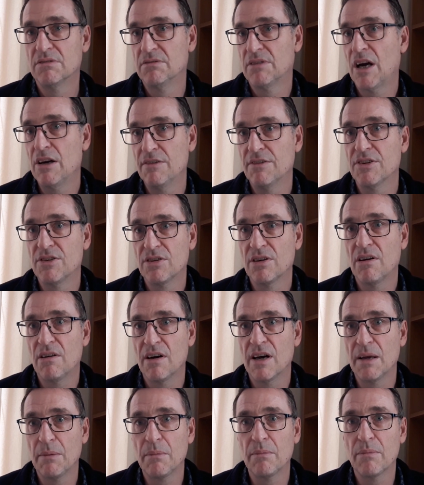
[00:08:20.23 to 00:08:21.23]
over
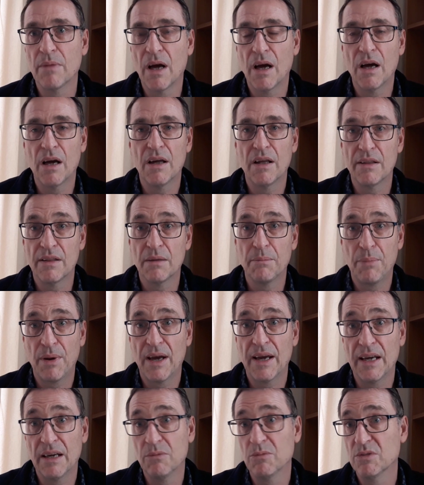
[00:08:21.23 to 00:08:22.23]
time the
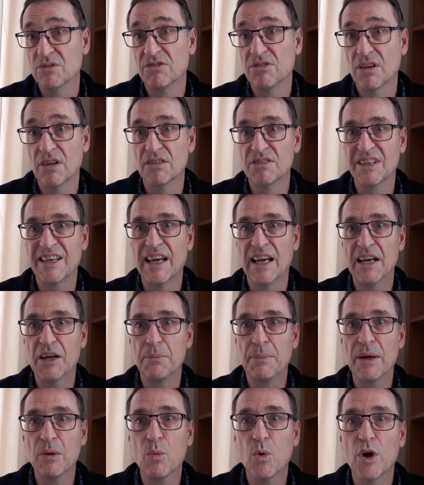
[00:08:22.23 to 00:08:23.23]
pain will start to get a little
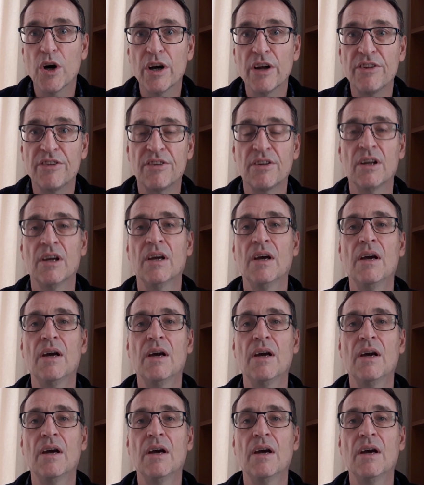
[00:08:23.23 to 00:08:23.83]
bit worse,